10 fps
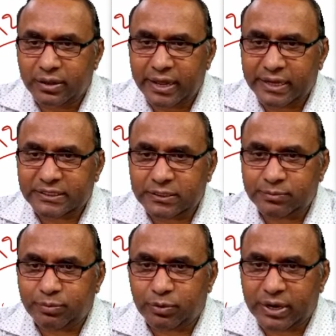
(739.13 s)
x
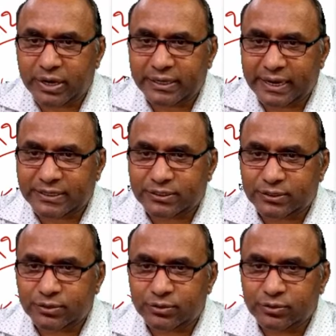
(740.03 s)
product
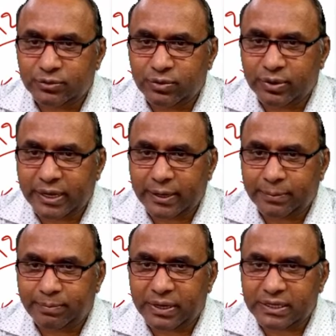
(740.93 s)
x, okay,
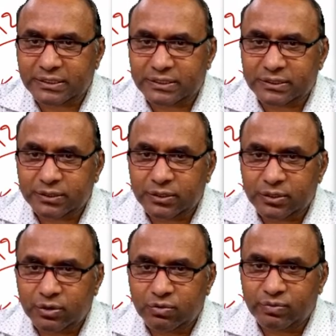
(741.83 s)
plus
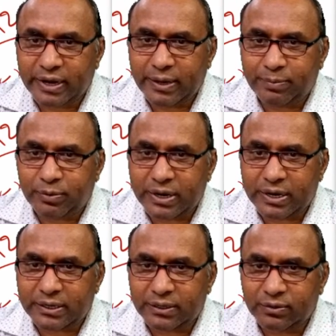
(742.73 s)
y
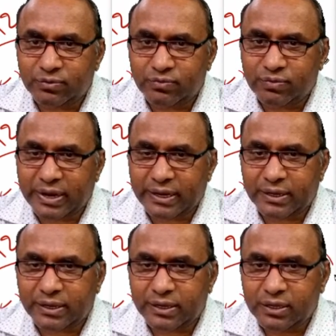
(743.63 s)
product y.
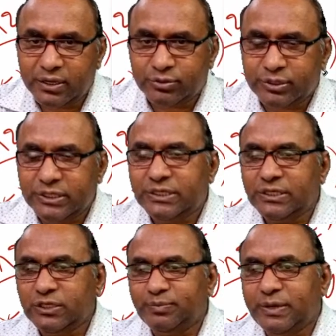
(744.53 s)
So it
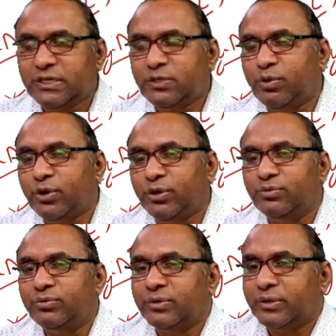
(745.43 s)
depends upon
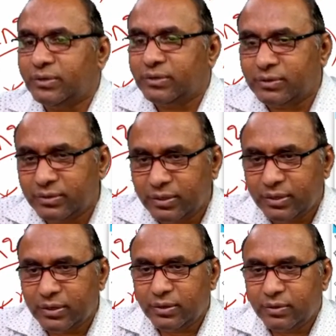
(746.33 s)
you
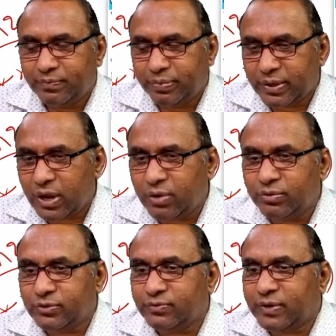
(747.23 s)

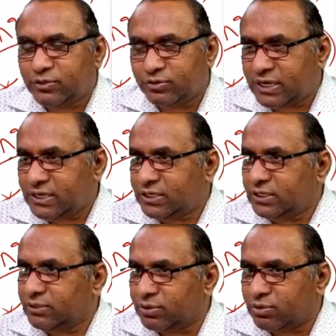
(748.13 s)
how you want to write
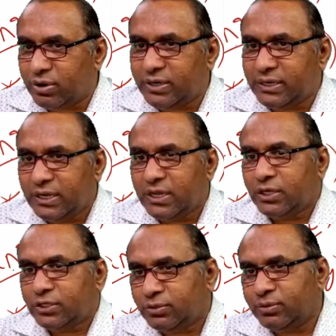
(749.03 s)
your code.
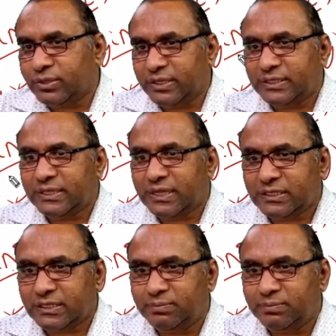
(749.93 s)
So this is the